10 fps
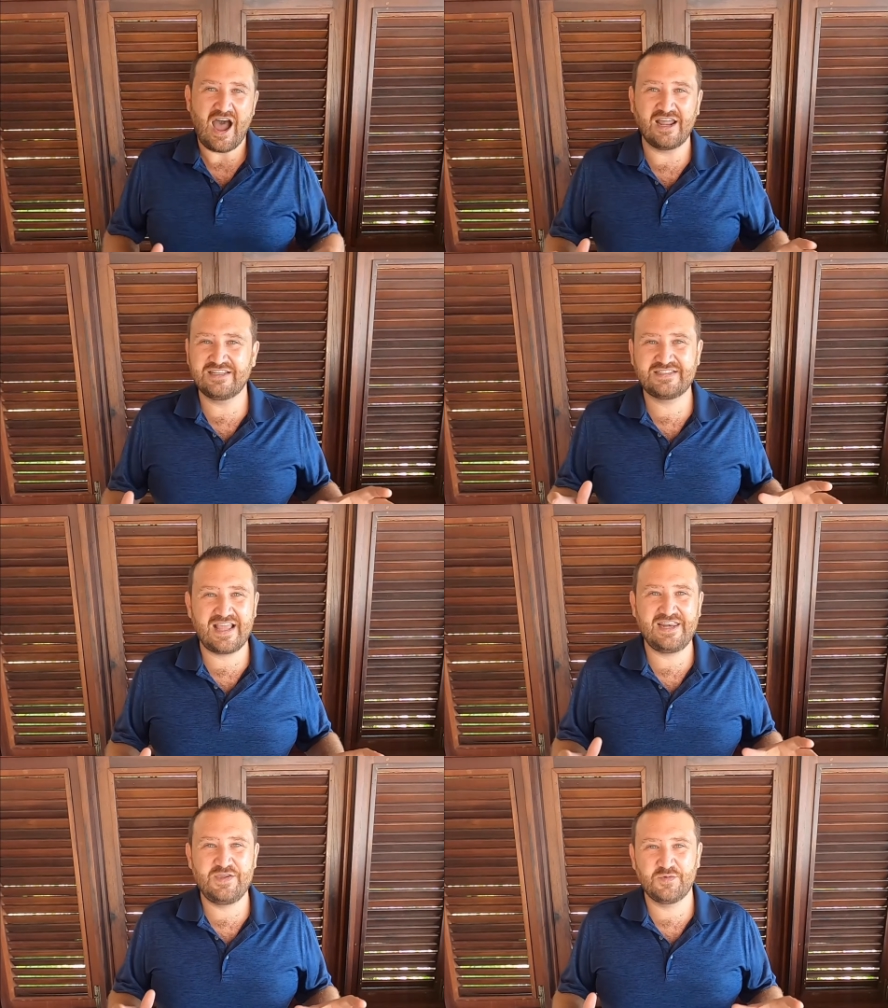
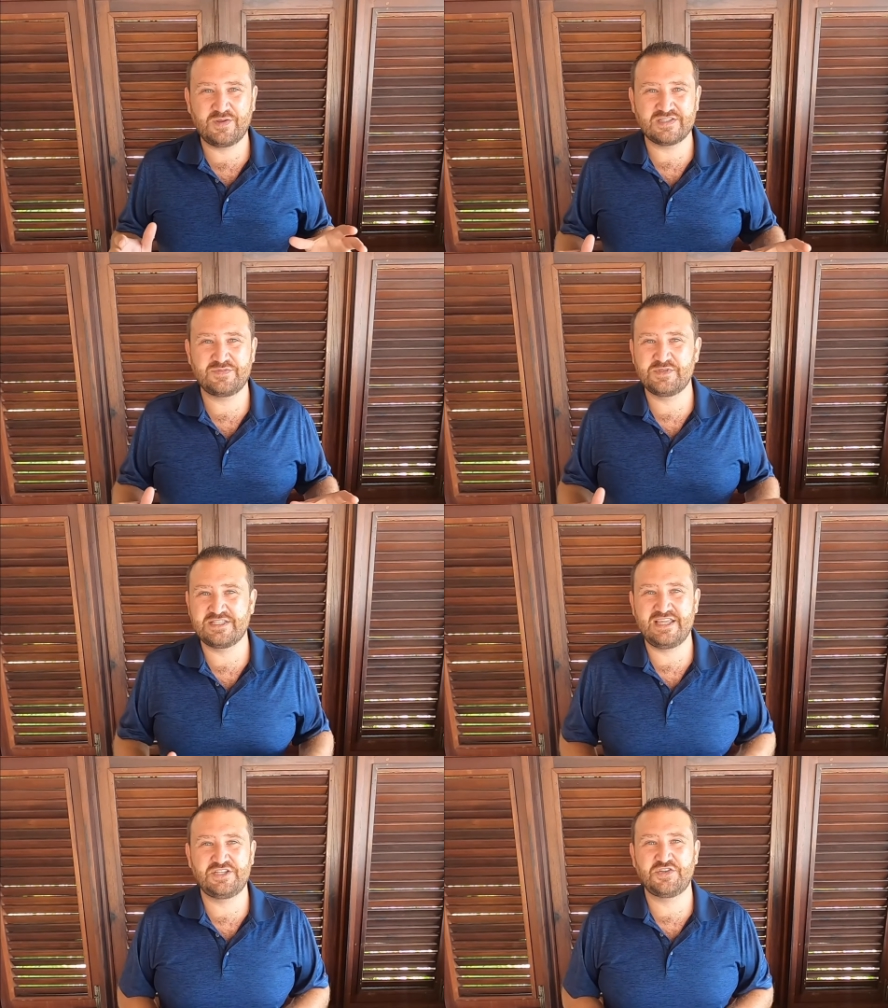Understanding your customers'
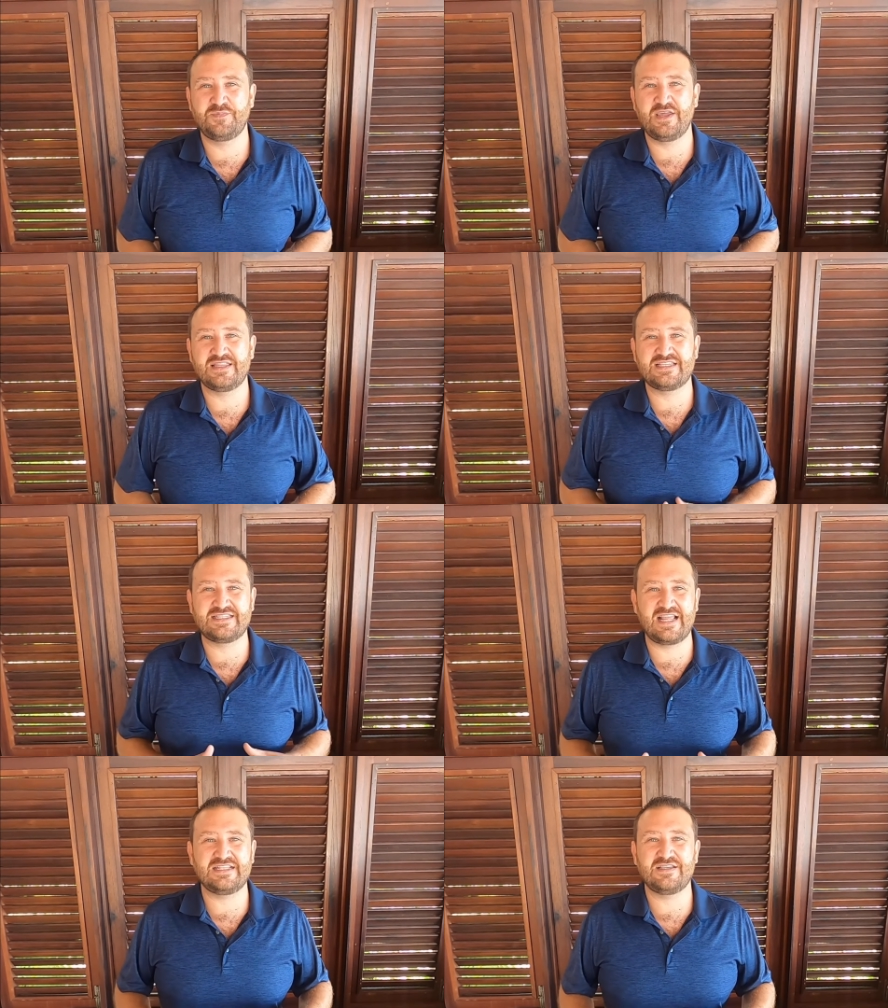needs should be at the
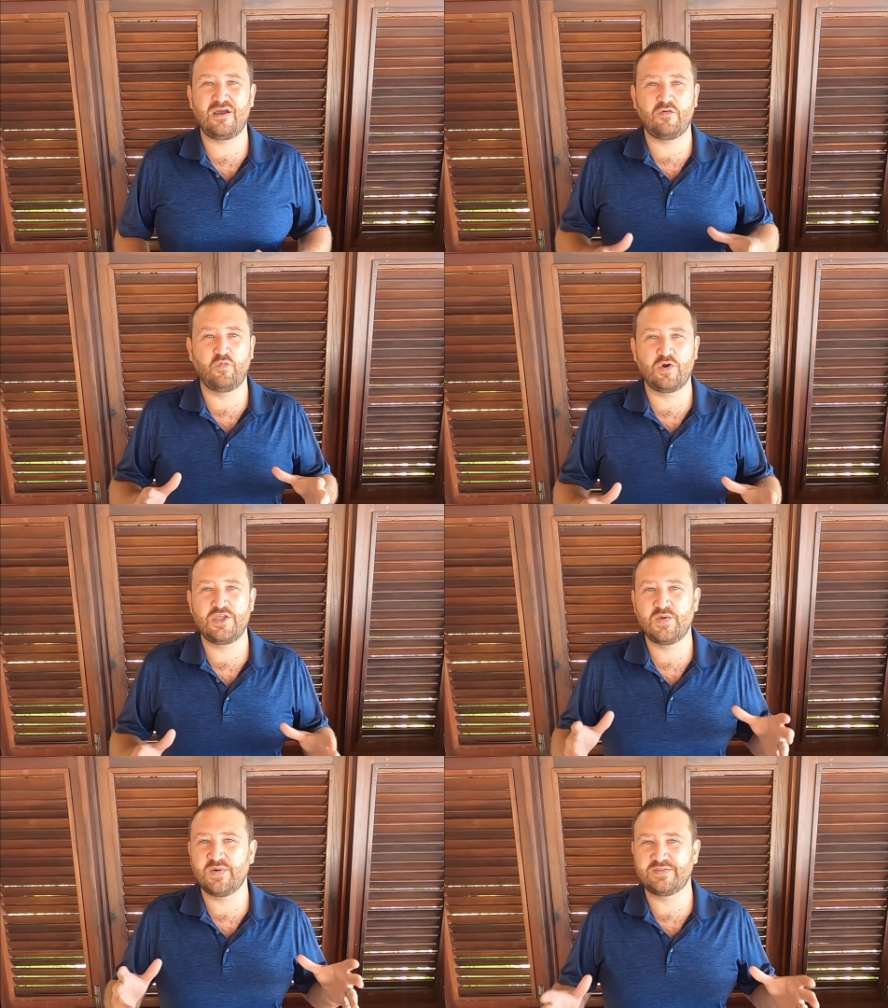center of
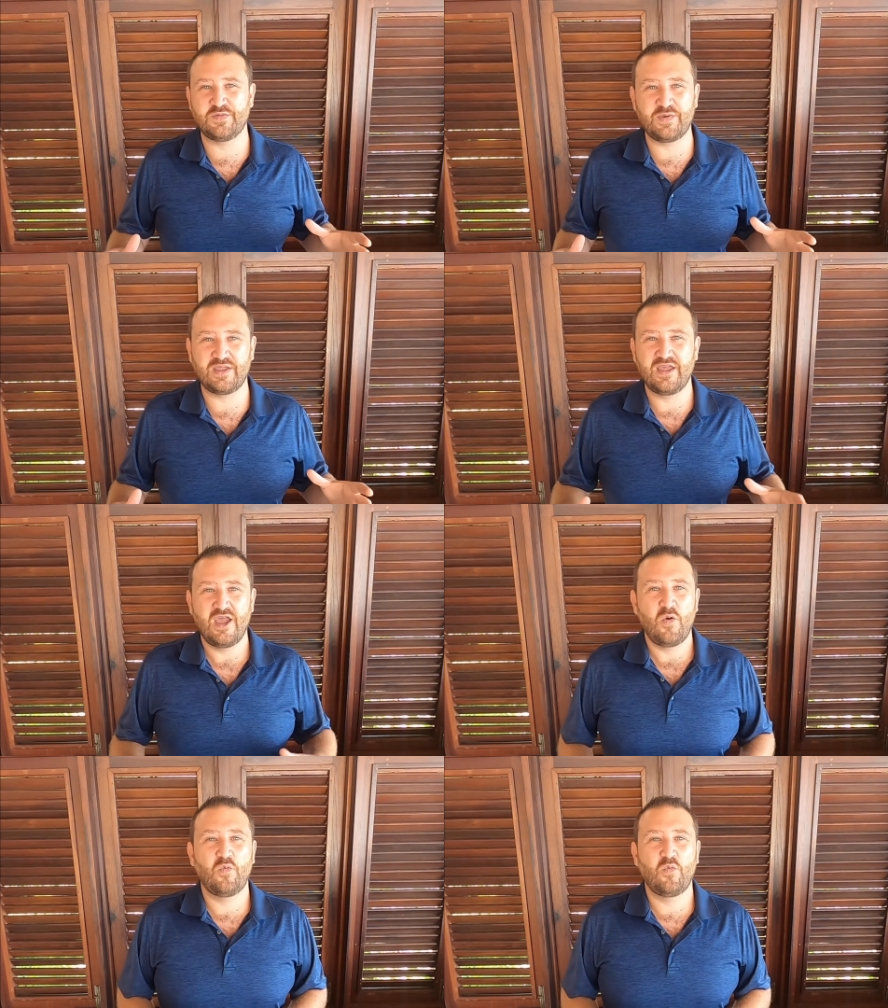what you are doing,